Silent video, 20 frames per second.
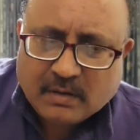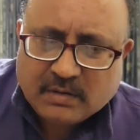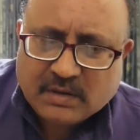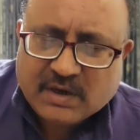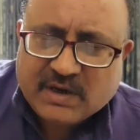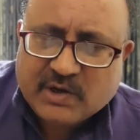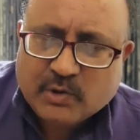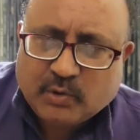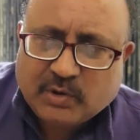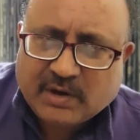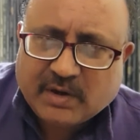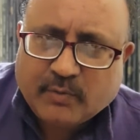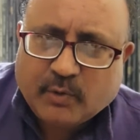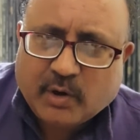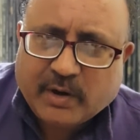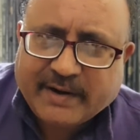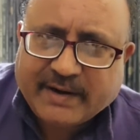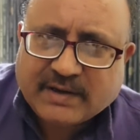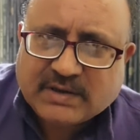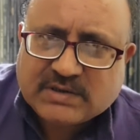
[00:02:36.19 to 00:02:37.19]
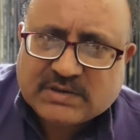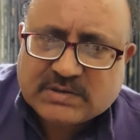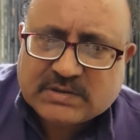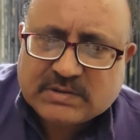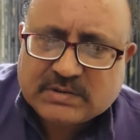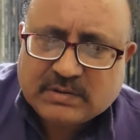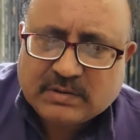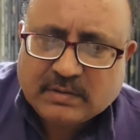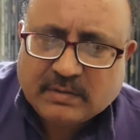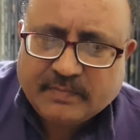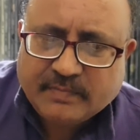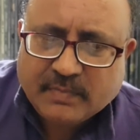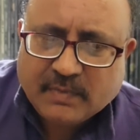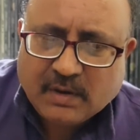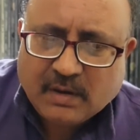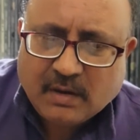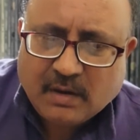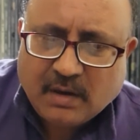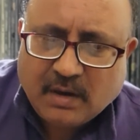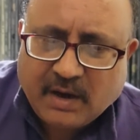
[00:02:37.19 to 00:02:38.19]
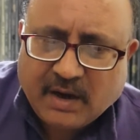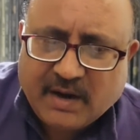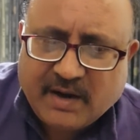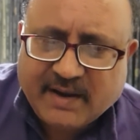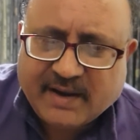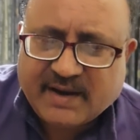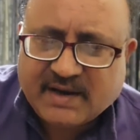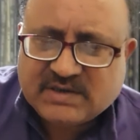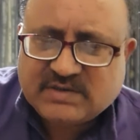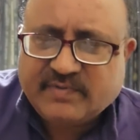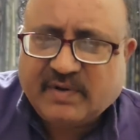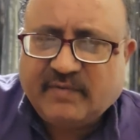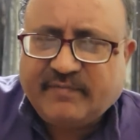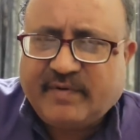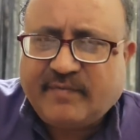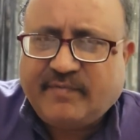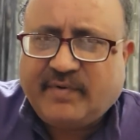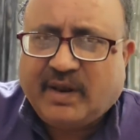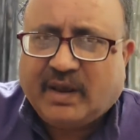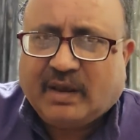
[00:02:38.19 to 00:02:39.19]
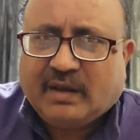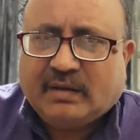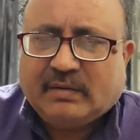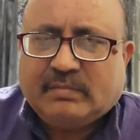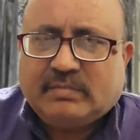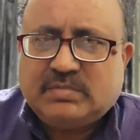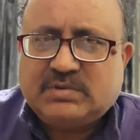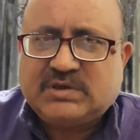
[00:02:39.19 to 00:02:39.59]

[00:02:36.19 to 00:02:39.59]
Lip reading: the nuclear warheads, India has 150,